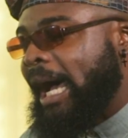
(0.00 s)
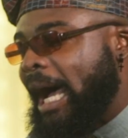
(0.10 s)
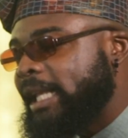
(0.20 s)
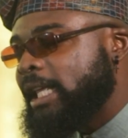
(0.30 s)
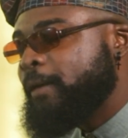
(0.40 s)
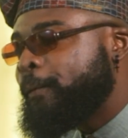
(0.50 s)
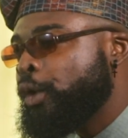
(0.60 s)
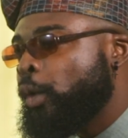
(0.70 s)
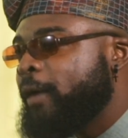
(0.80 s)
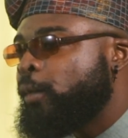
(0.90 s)
And if
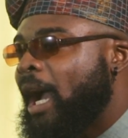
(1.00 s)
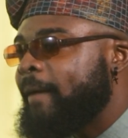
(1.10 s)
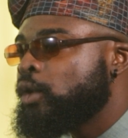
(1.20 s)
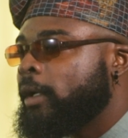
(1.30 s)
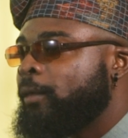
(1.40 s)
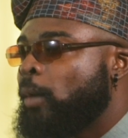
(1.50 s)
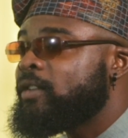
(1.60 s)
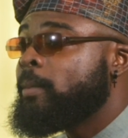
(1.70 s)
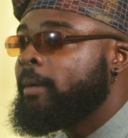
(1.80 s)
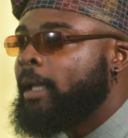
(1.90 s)
we have to
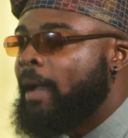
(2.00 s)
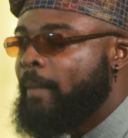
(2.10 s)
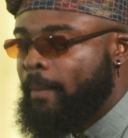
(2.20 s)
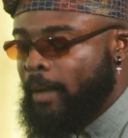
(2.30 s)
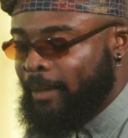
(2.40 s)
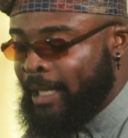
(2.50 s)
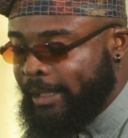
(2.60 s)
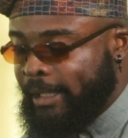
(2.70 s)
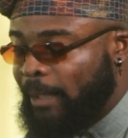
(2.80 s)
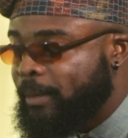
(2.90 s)

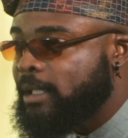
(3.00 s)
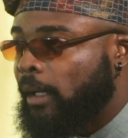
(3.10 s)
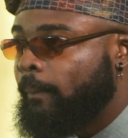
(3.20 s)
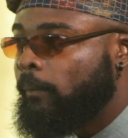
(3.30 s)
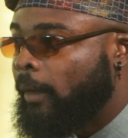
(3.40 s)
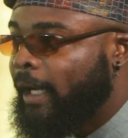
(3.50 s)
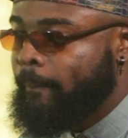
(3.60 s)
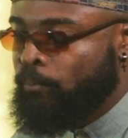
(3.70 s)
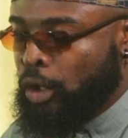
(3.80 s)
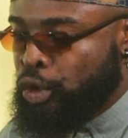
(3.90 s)
get the capital, right,
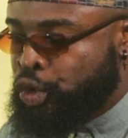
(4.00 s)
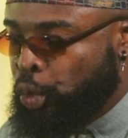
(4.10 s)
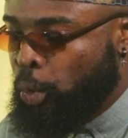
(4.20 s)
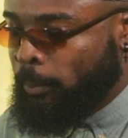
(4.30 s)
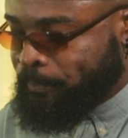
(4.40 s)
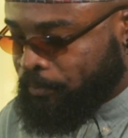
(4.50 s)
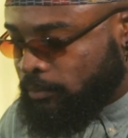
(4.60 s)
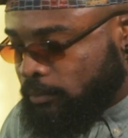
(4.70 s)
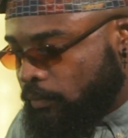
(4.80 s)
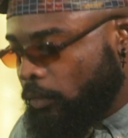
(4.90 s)
to
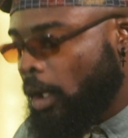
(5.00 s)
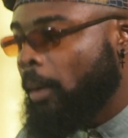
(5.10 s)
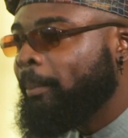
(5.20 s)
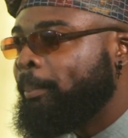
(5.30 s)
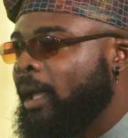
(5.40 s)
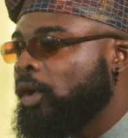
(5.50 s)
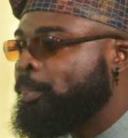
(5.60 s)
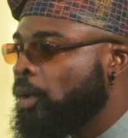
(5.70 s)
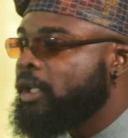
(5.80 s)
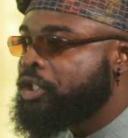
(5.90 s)
build the